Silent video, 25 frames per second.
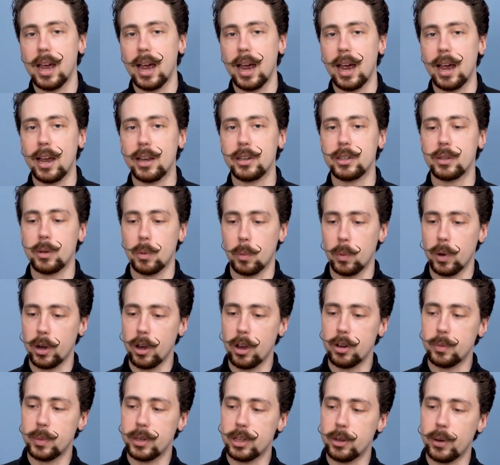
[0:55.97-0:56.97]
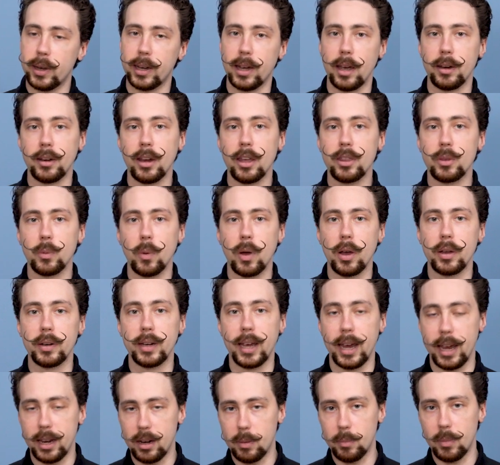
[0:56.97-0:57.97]
And we're going to be doing another one
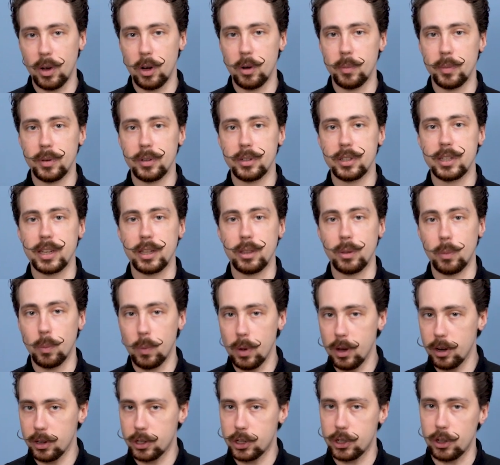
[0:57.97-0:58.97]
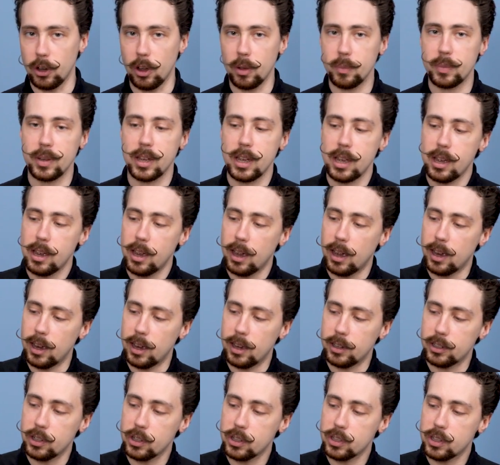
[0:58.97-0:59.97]
in a moment in the workshop
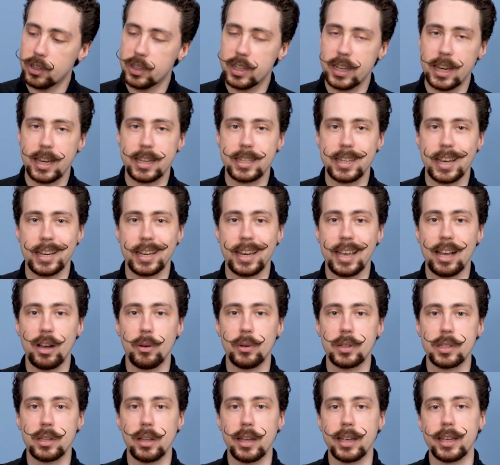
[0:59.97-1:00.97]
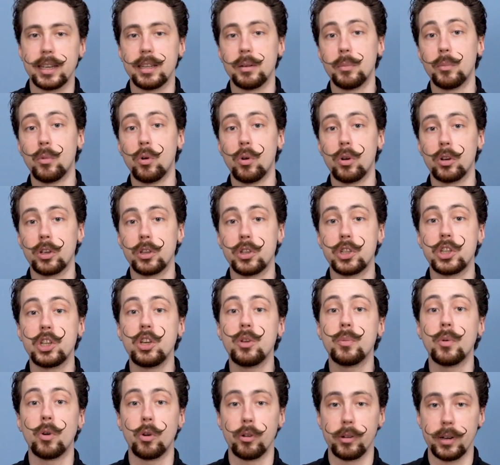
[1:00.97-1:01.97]
just to see exactly how it's like in a more
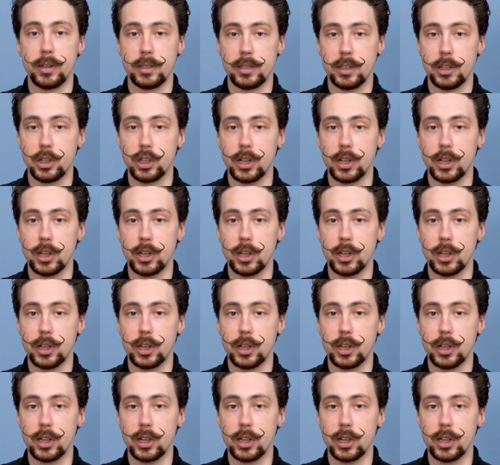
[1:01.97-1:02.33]
consumer-oriented